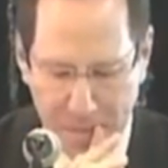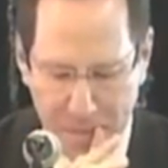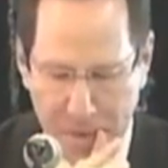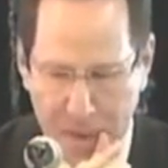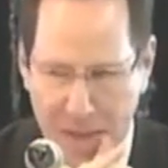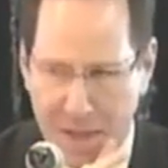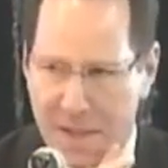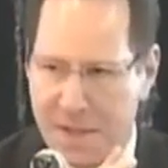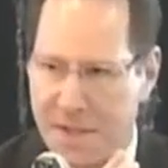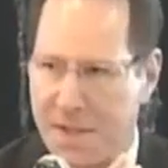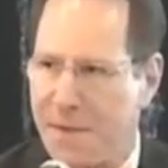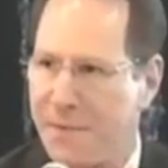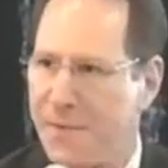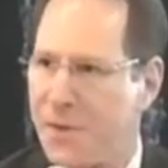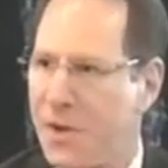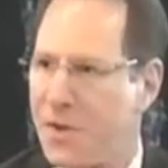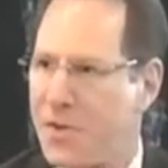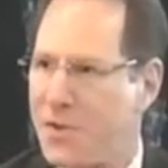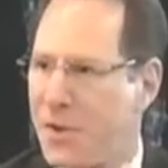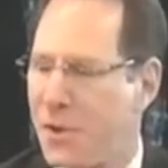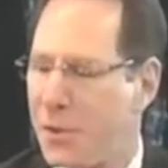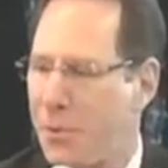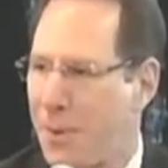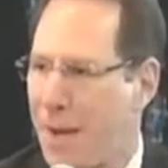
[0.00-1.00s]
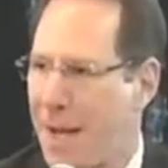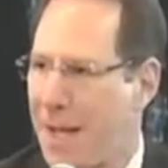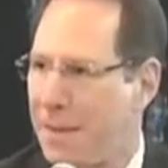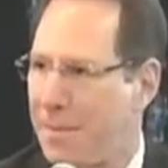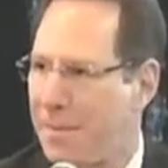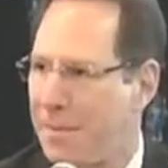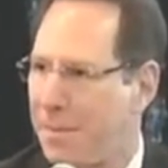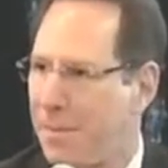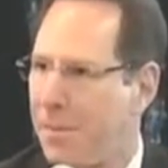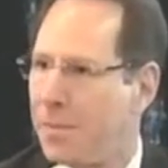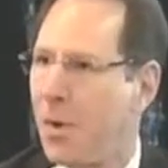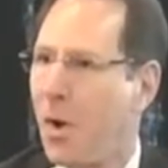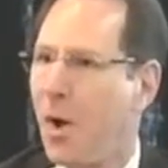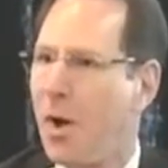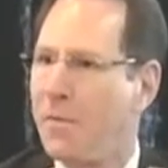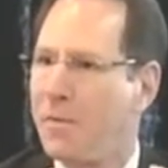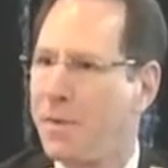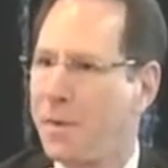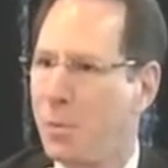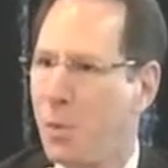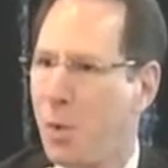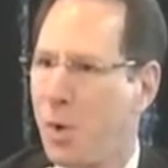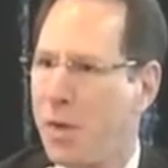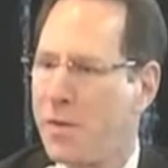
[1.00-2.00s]
Because if there's a threat,
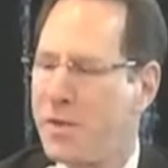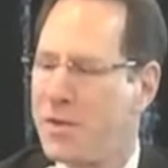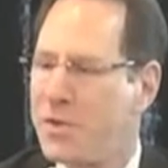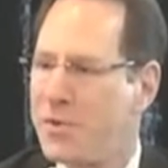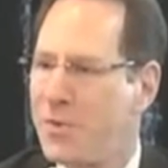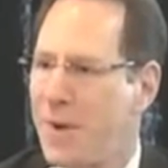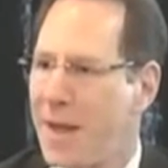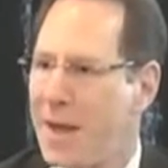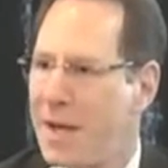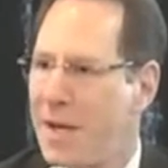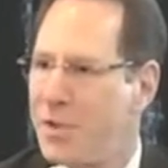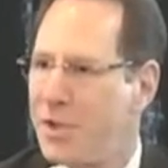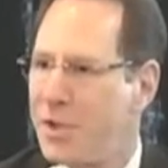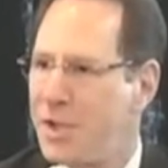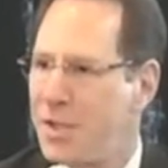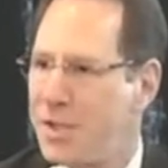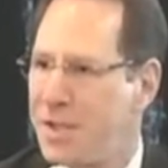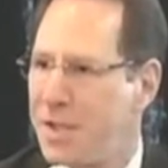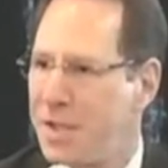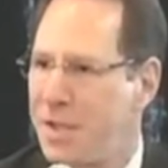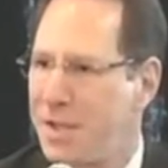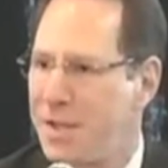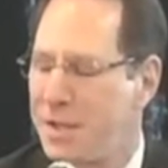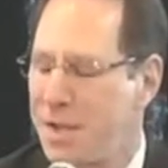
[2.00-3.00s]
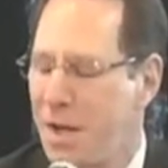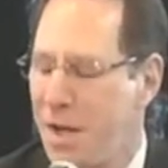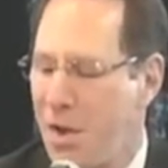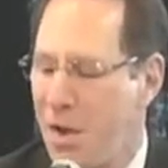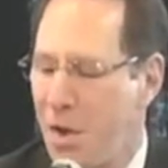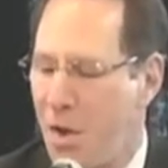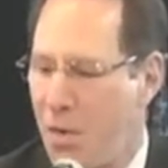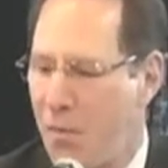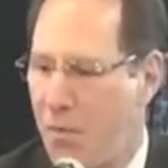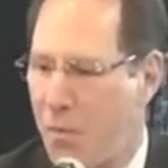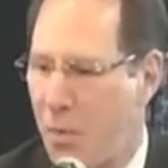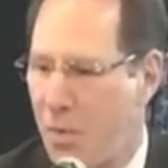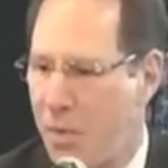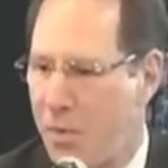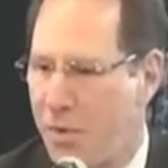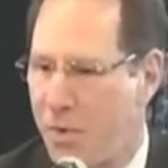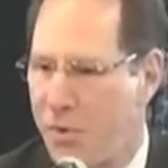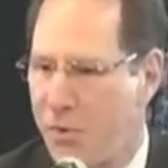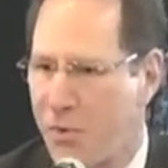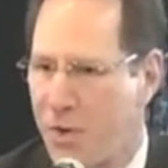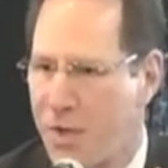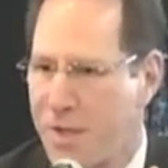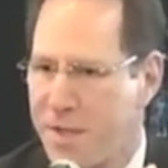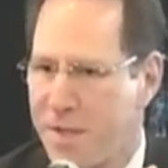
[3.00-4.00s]
often one of the strategies is for
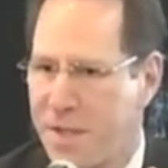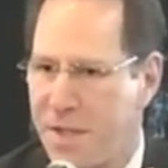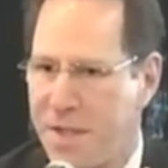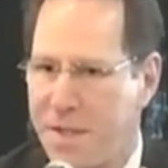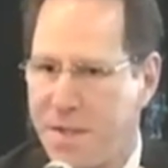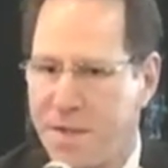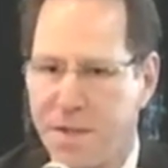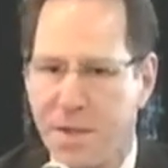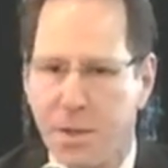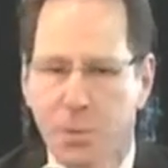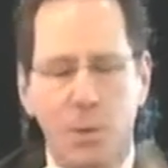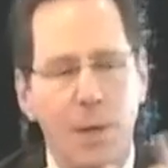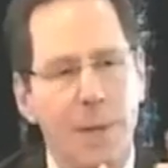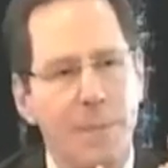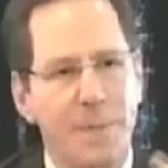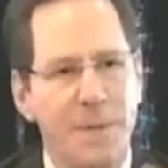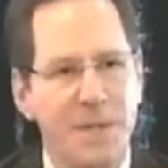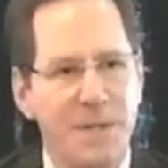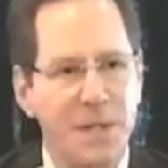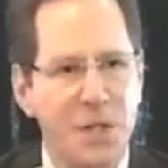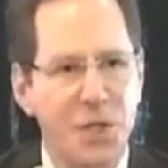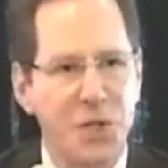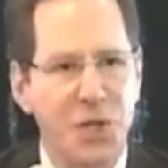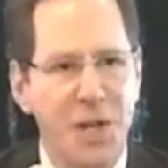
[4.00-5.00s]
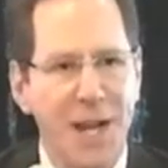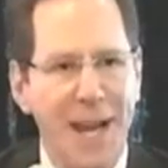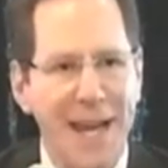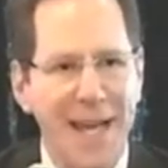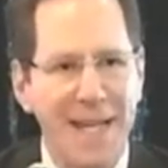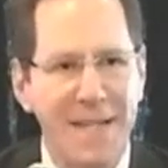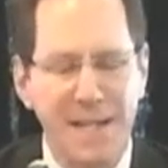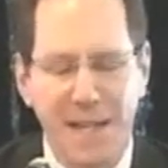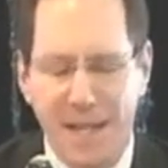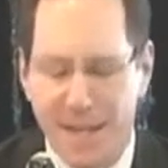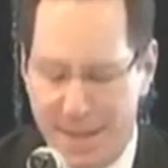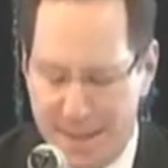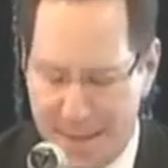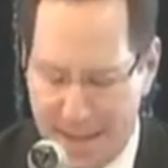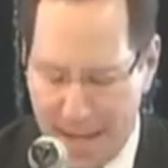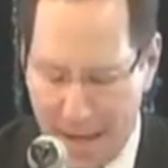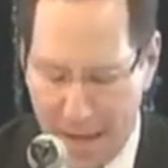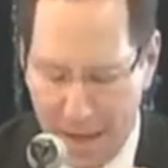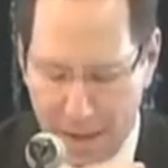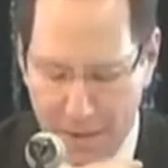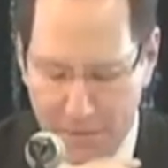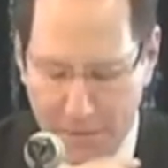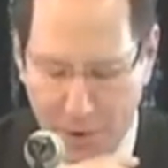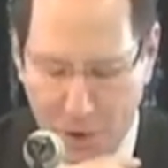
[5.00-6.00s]
the trustees to reposition assets
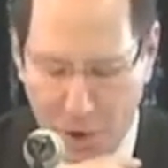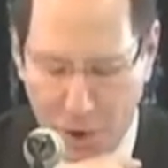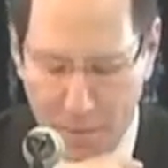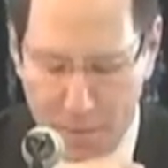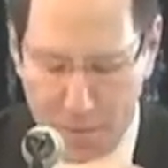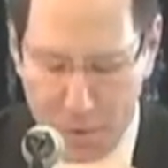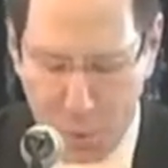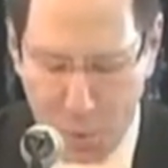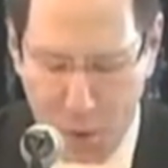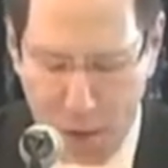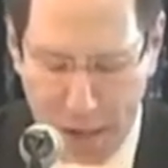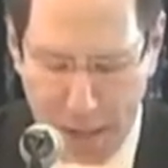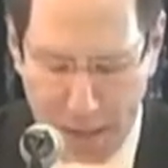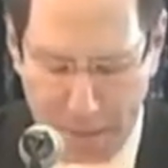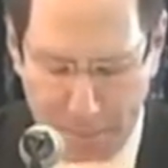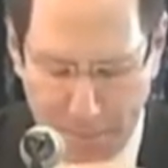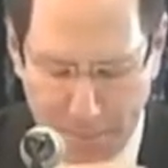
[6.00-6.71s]
out of harm's way.